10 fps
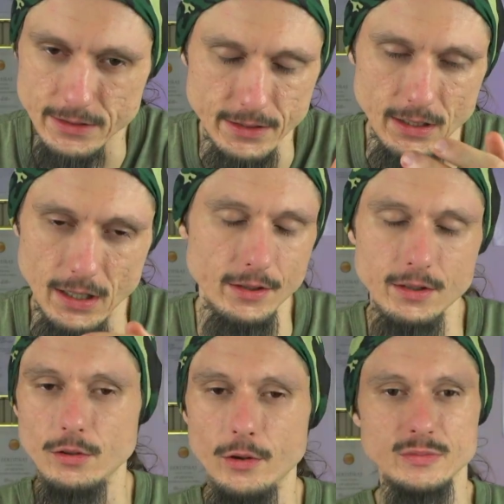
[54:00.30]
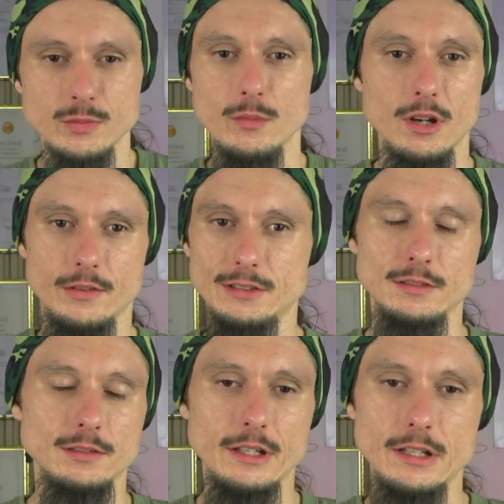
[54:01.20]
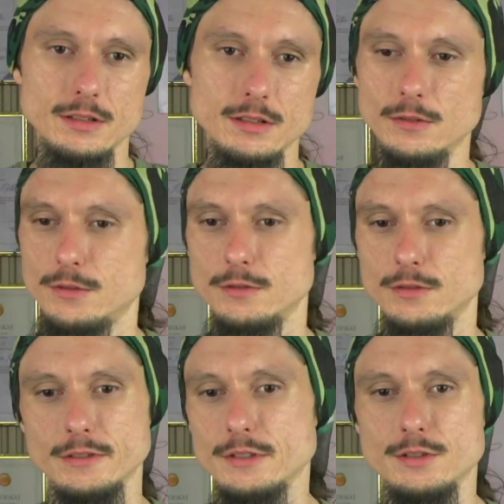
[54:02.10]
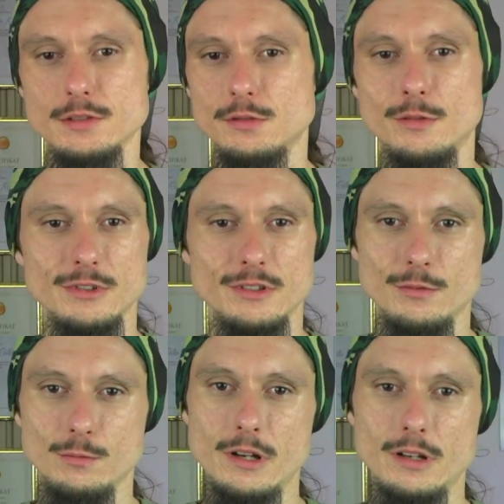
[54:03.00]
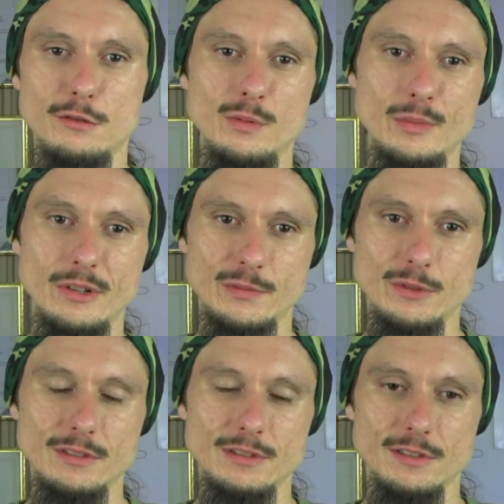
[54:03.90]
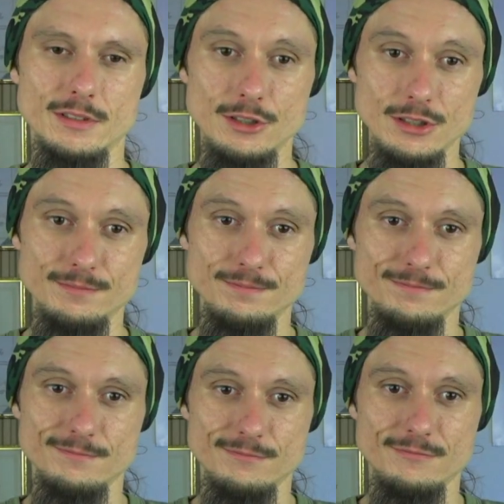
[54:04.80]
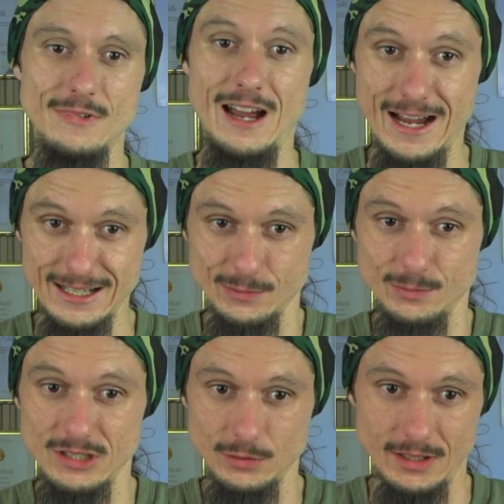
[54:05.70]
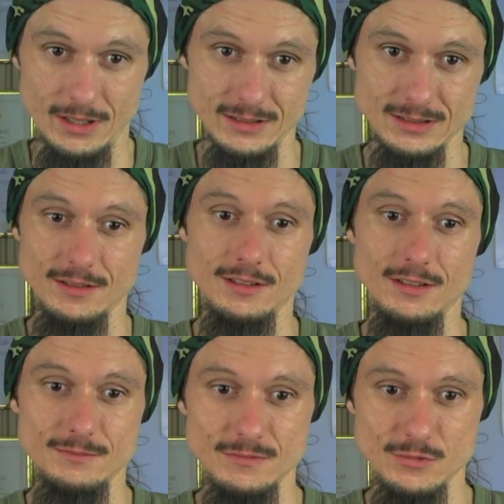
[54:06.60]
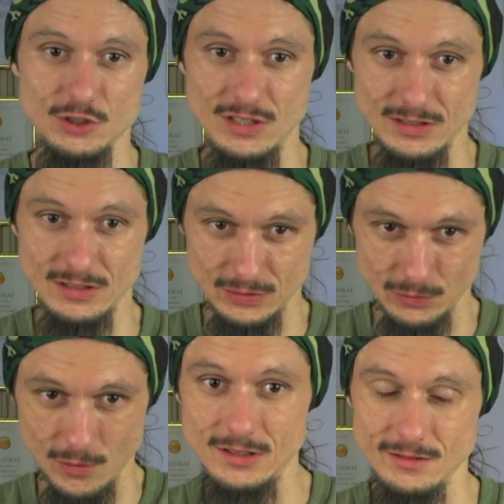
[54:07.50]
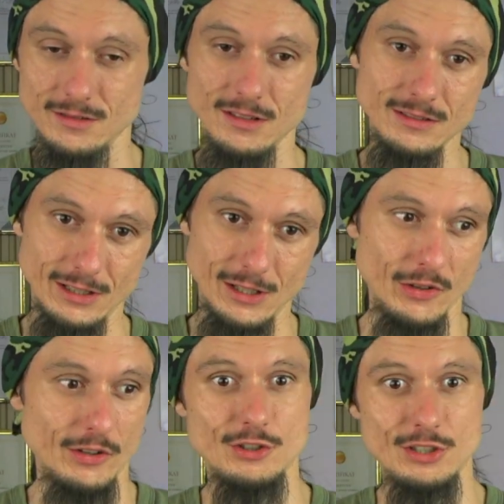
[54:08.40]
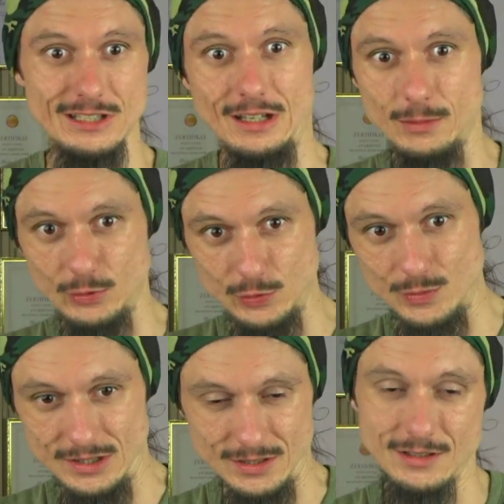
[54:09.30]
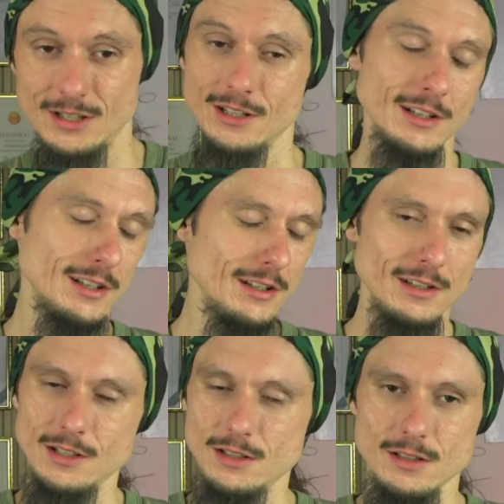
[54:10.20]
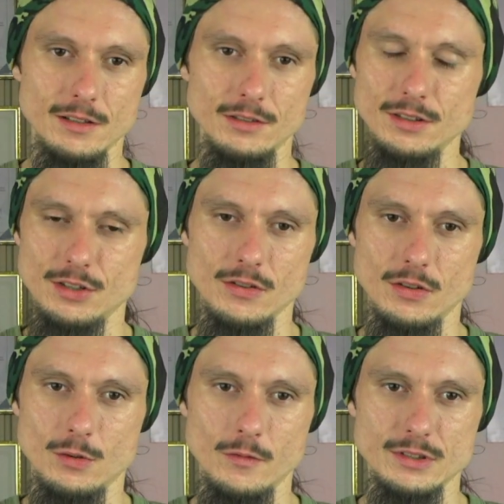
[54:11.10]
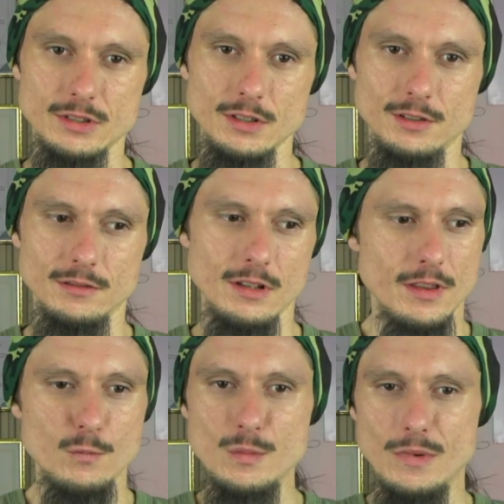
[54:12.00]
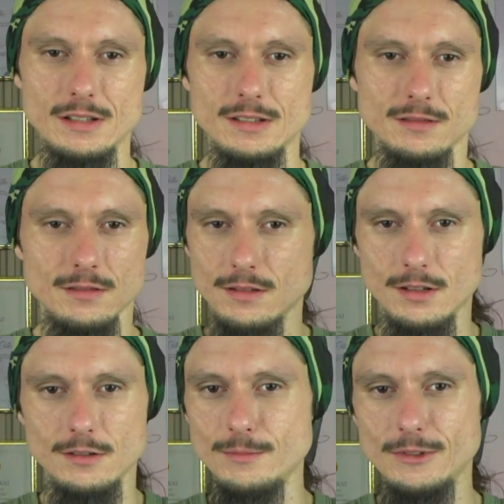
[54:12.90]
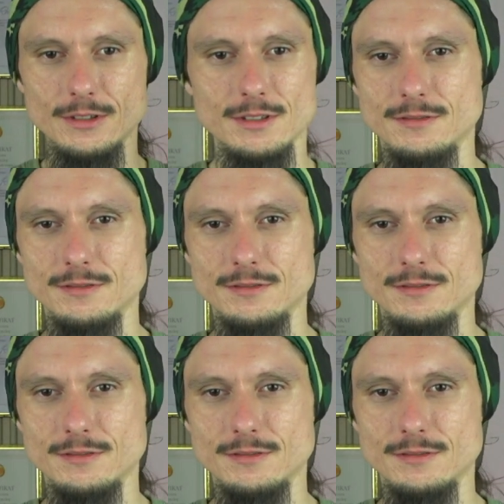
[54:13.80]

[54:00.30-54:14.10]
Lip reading: yeah, that annoys me, man. This little 18-year-old girl, like, she saw me at the wedding of my best friends. Like, she asked me to dance, and then she saw me in town, and she came to me and initiated the conversation, and then we met, and now I'm like,